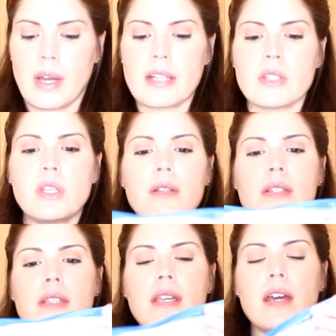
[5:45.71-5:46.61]
as you can
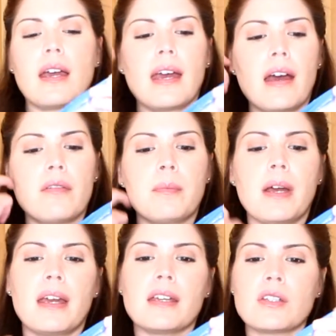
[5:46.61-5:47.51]
see, I have
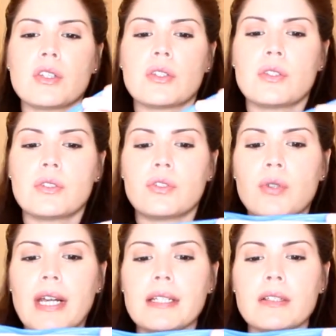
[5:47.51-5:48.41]
my
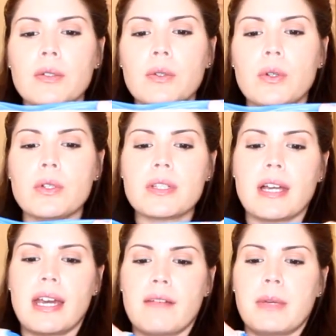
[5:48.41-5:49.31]
drained noodles. I
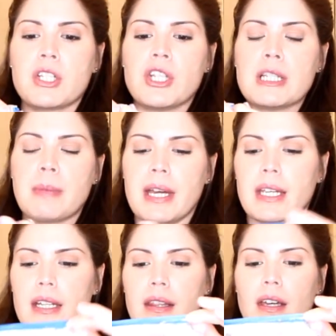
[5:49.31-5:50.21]
have my cheese
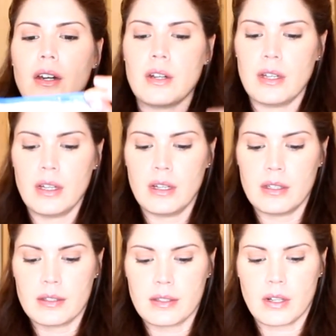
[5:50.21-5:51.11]
packet in there.
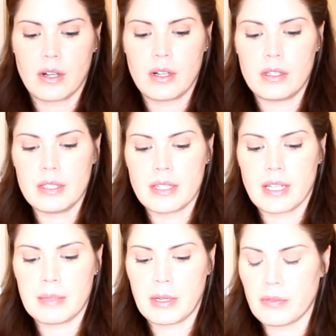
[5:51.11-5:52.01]
It's all
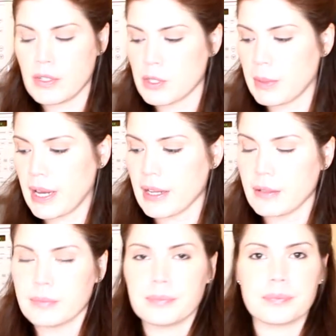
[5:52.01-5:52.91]
inside my freezer bag.
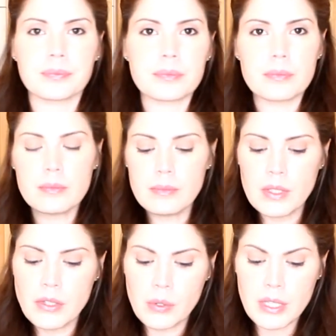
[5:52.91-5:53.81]

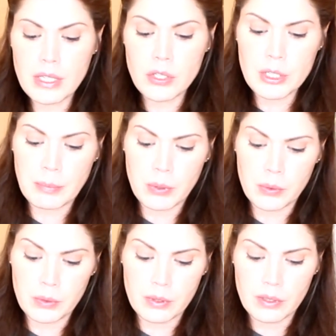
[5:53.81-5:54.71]
So take your
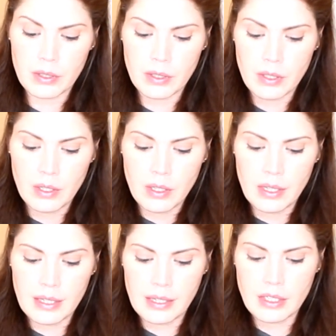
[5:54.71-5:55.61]
spoon,
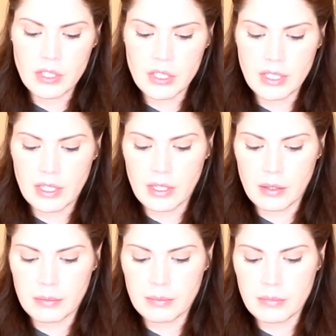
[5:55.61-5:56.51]
and now you're just
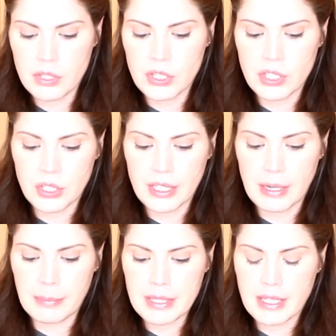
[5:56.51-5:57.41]
gonna stir it
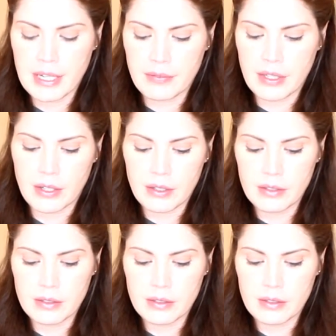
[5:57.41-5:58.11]
up inside of here.